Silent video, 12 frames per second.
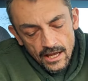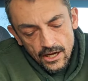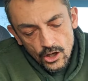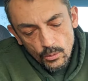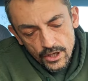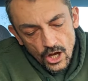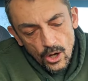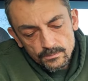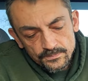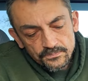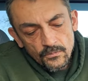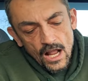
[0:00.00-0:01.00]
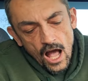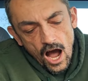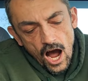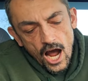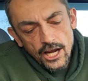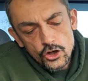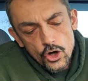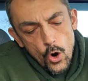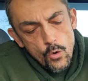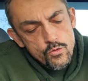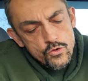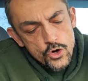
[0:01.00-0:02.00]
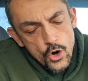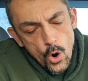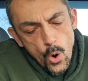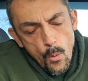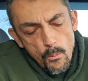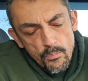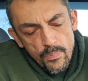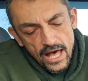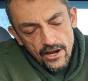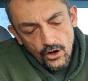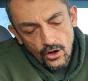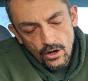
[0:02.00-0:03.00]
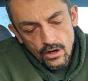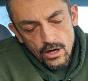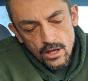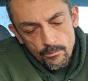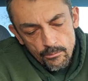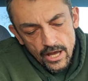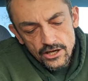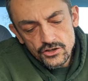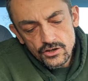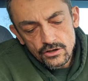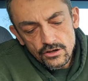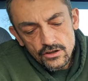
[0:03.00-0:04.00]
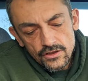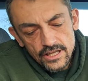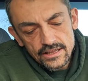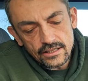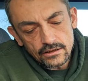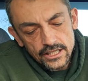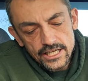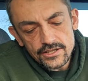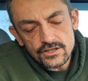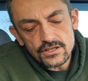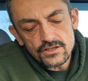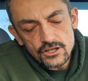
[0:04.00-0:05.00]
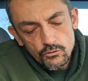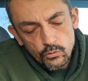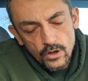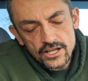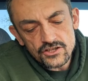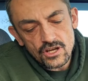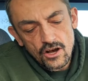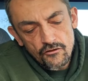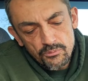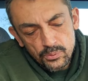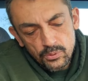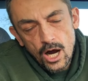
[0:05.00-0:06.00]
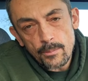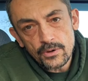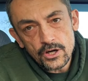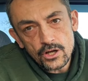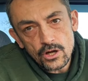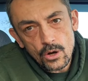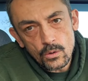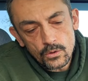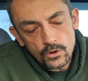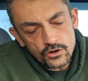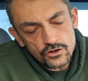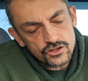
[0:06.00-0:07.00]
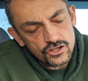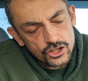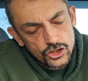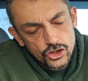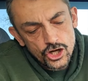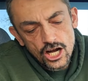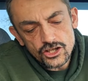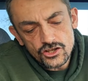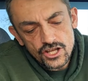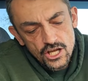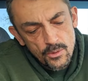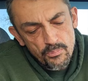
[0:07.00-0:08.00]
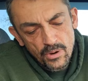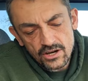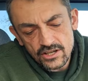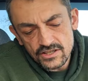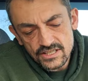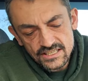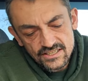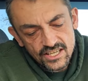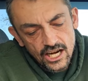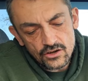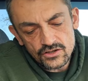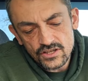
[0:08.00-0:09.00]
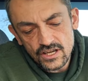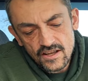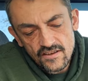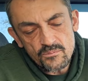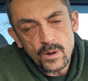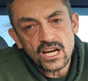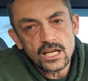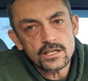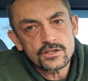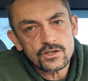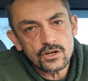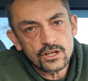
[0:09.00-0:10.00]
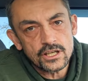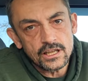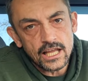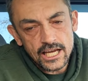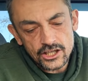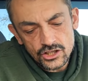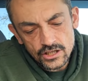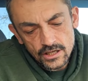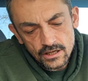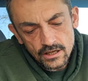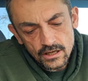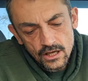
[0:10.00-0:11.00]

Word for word: Here we go. I know no better measure than the leases and rents of property owners to judge the abundance and scarcity of money in circulation.